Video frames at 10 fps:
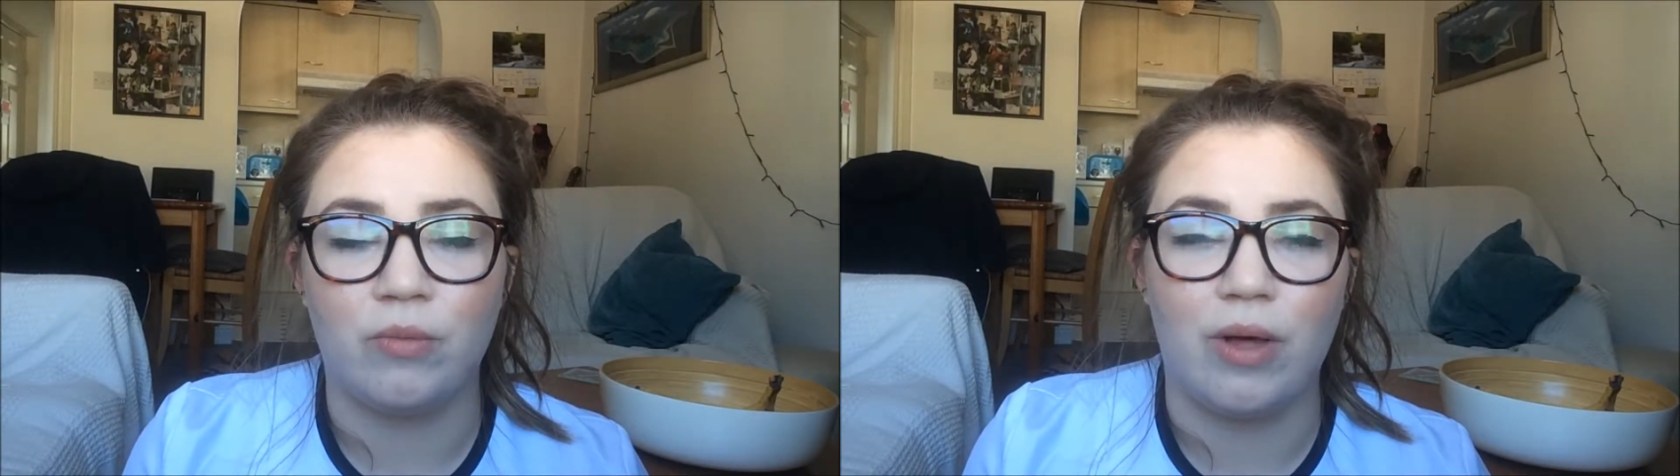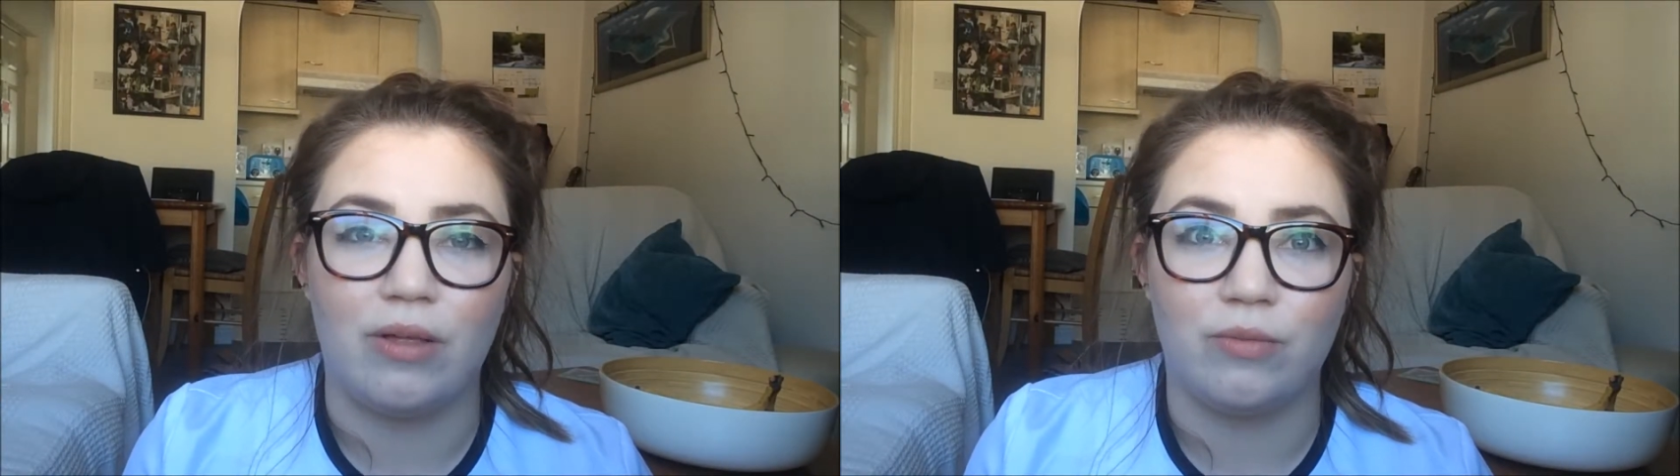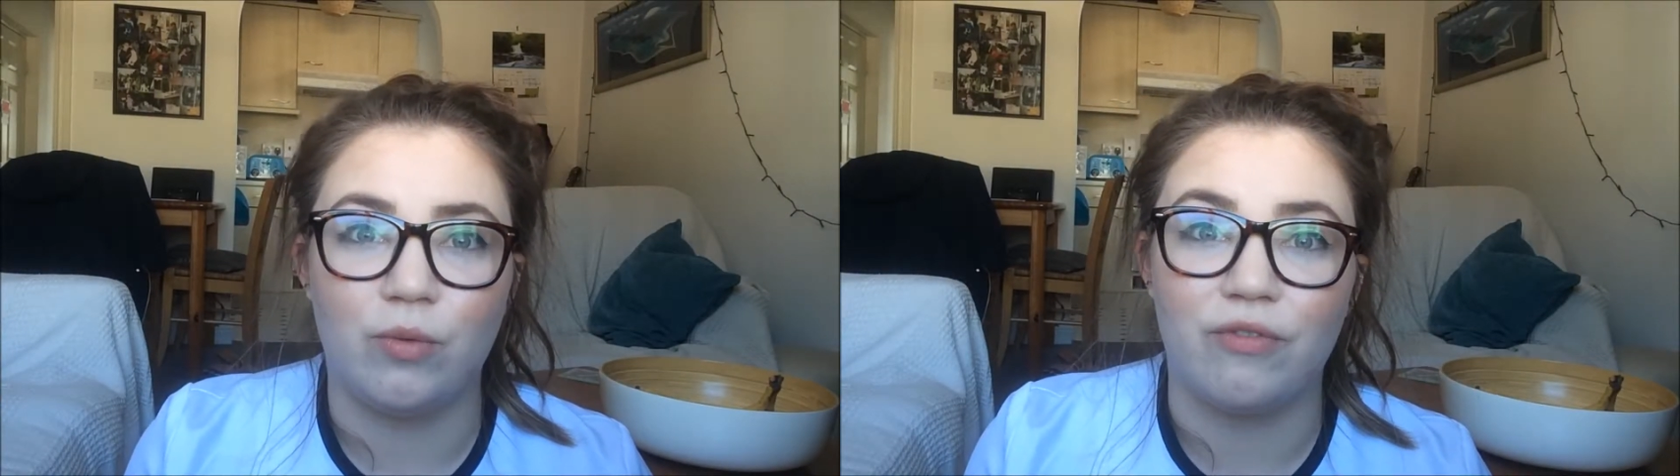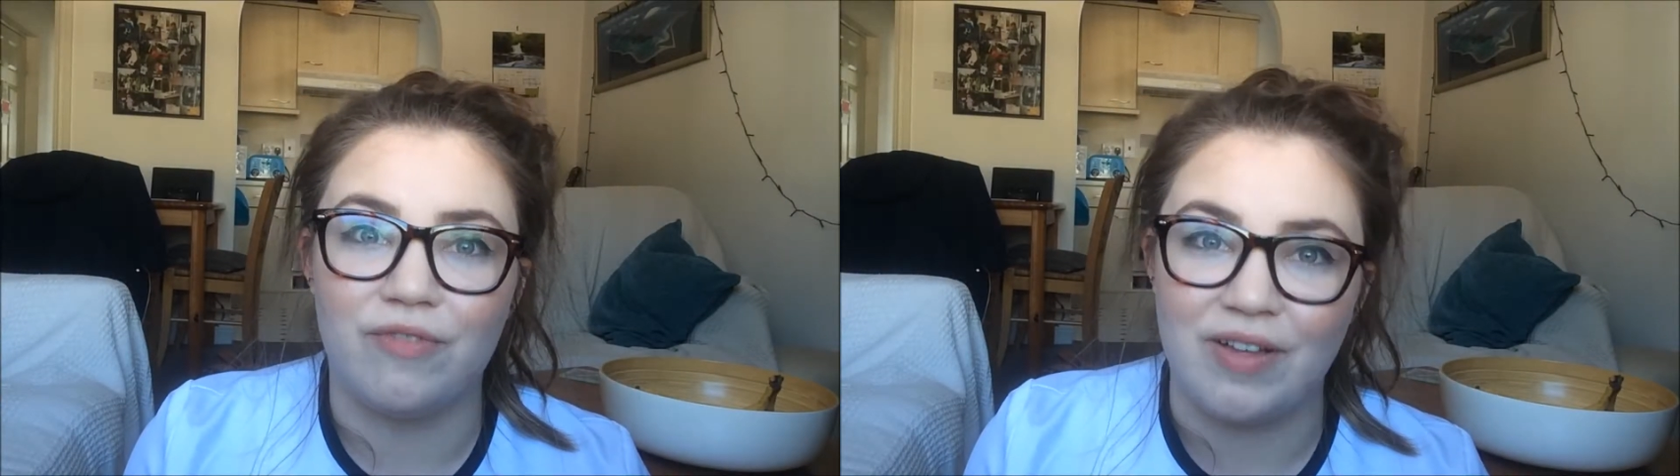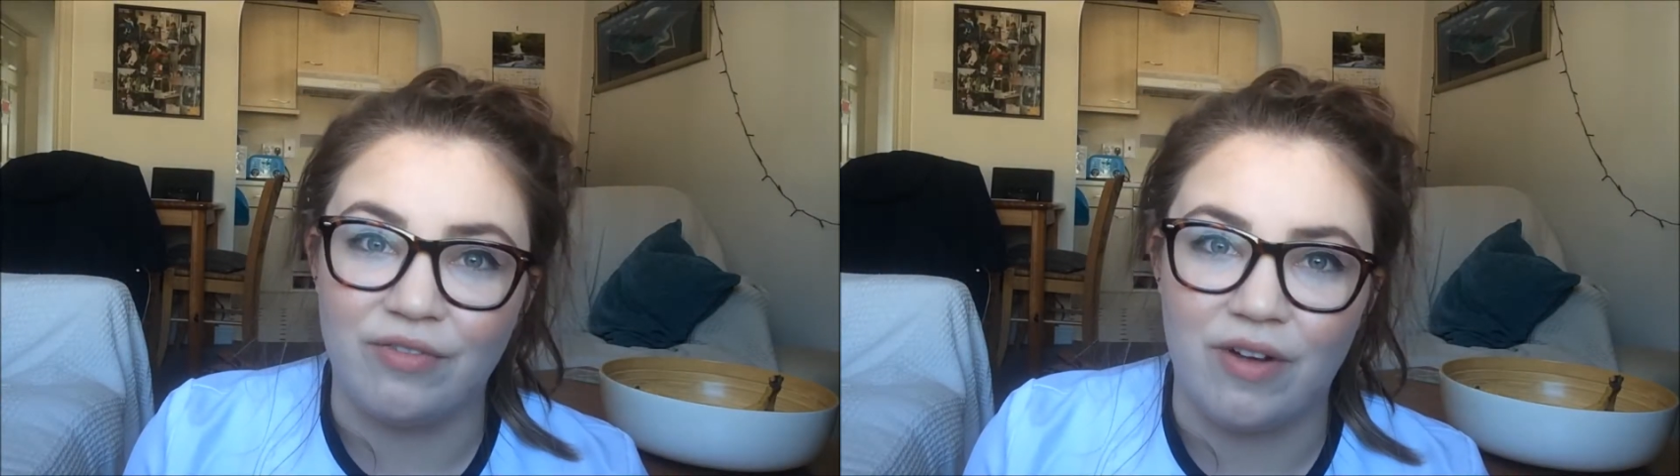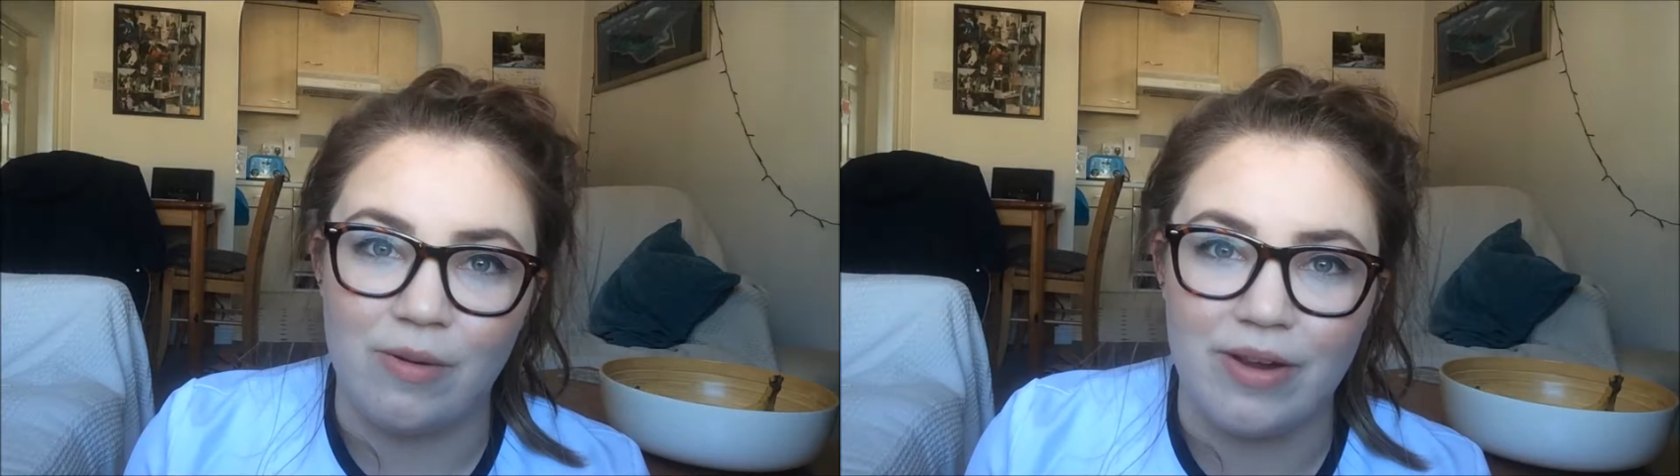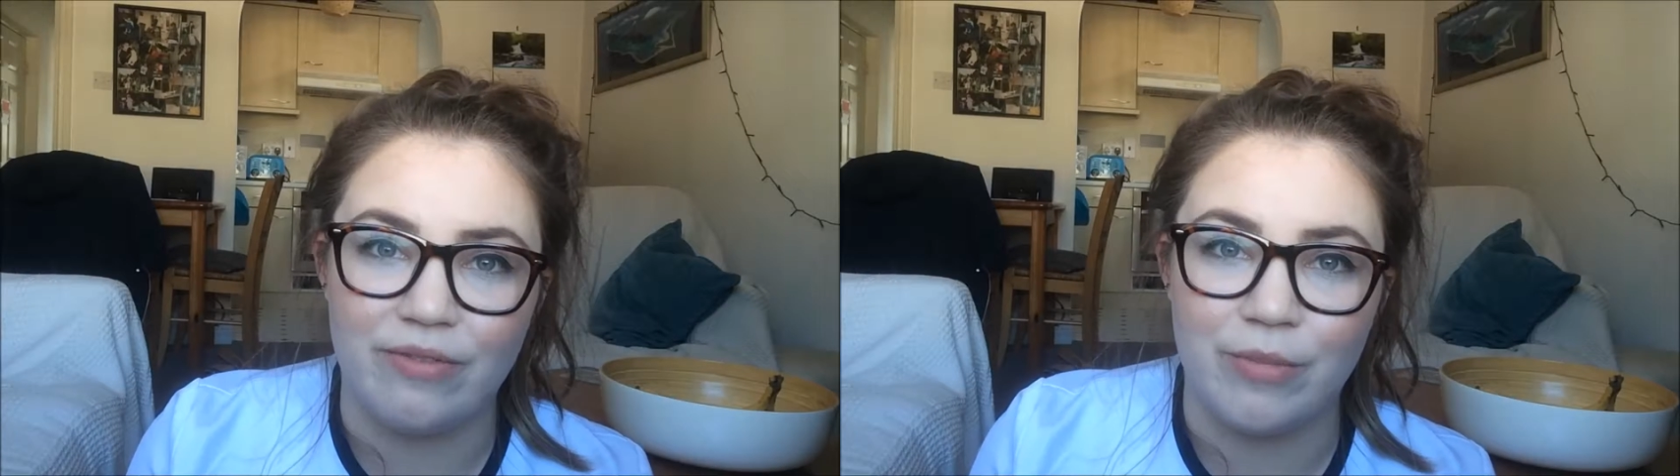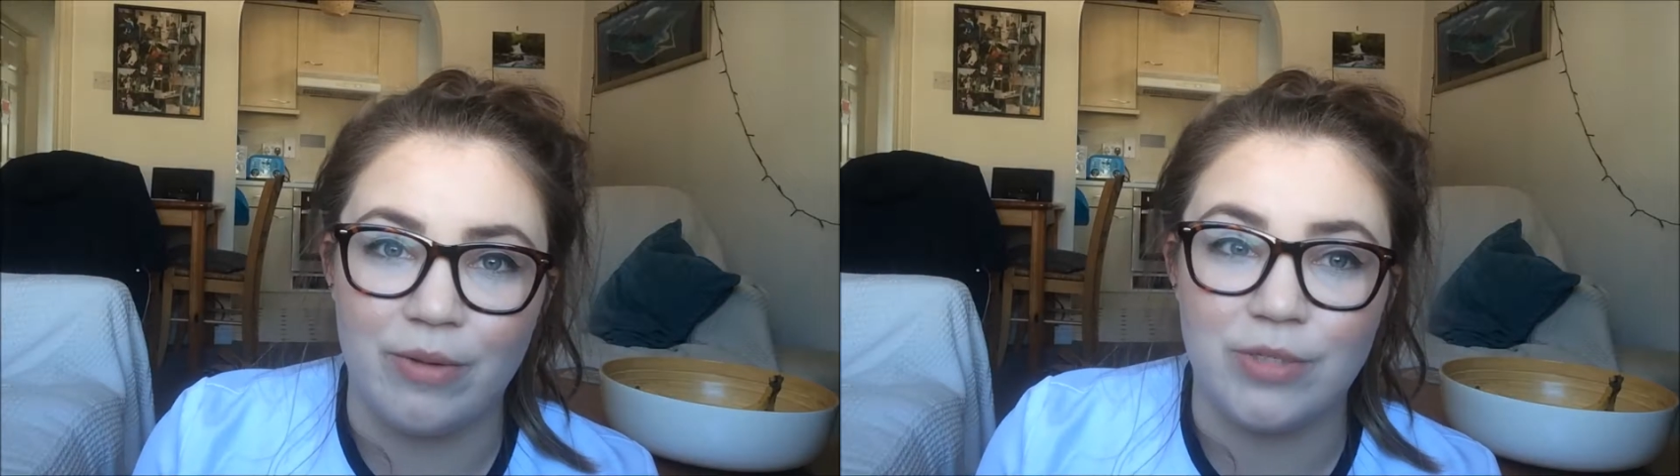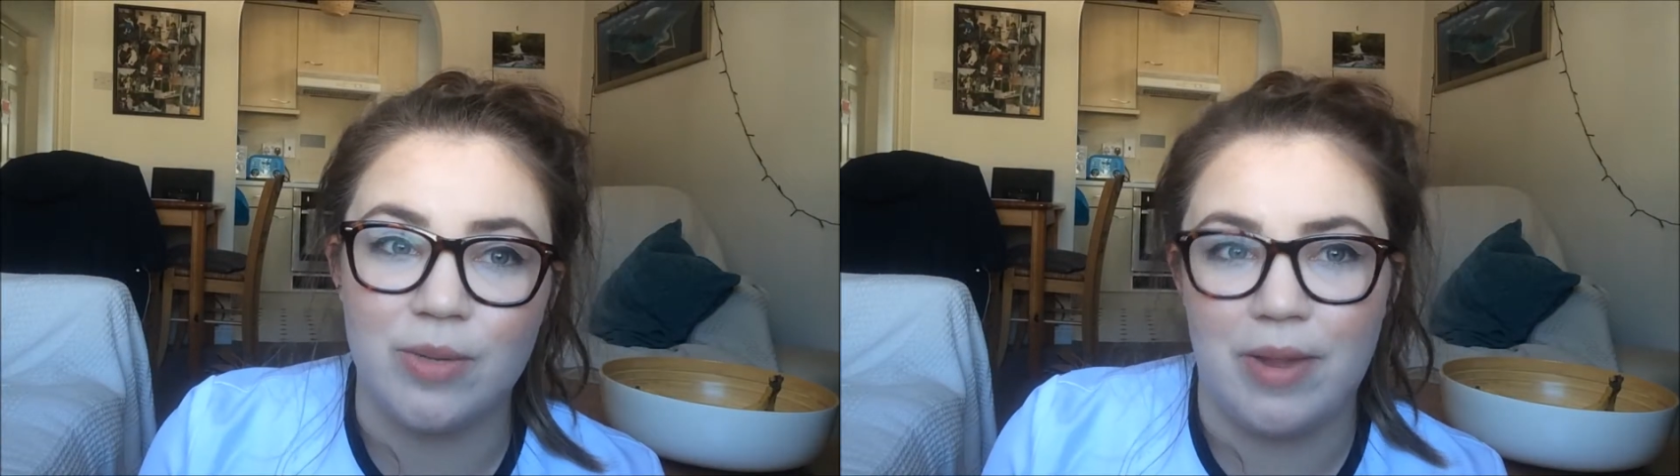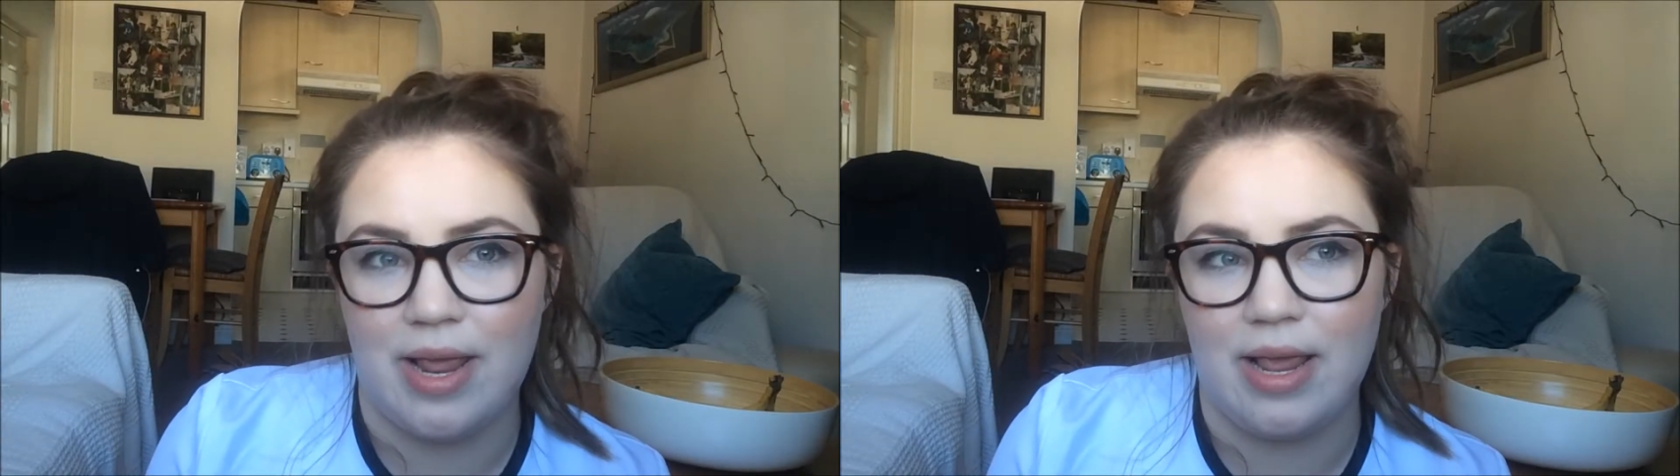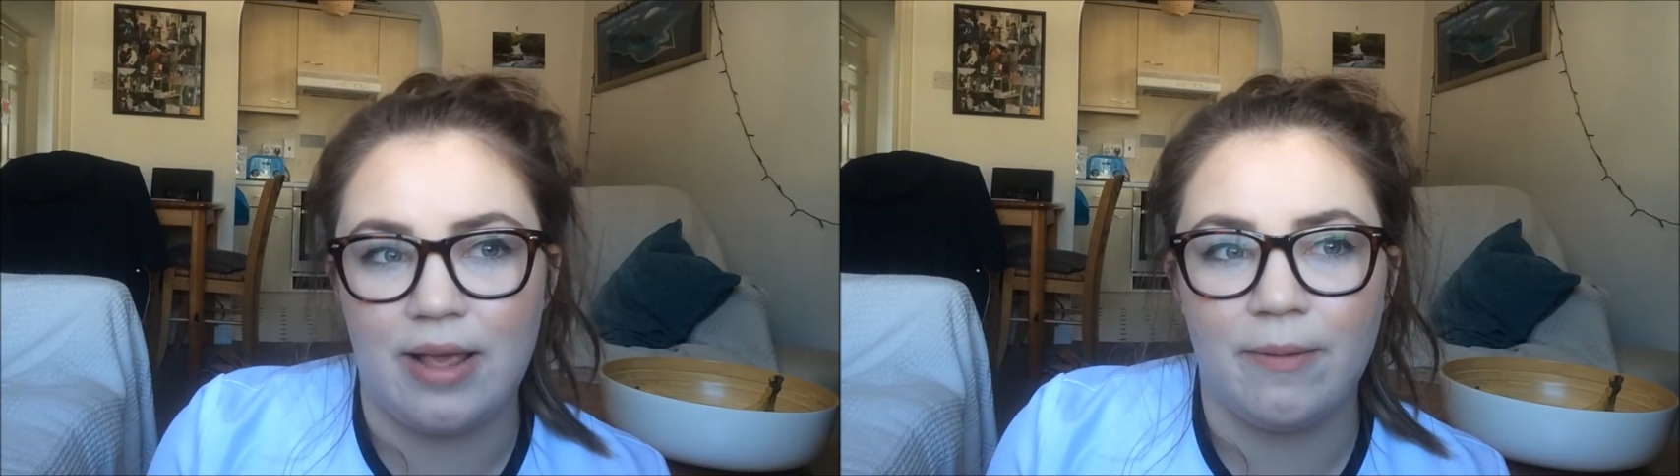well, what felt far away from home to me.